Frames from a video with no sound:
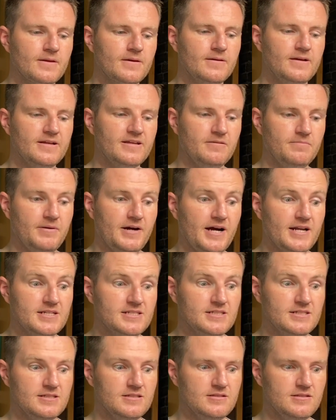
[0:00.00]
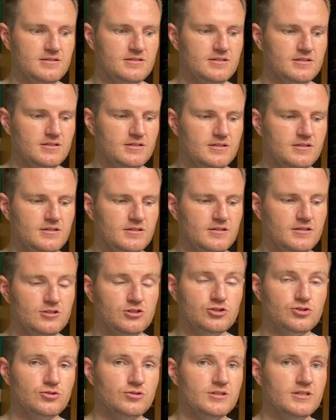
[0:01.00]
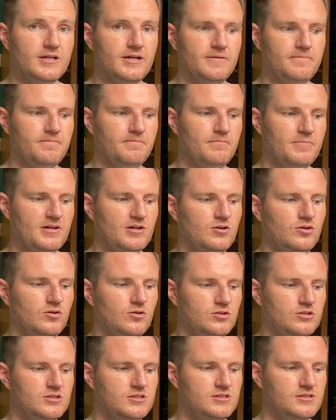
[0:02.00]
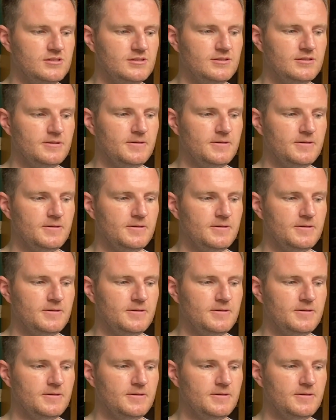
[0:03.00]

in comparison to the Stiuireadair, because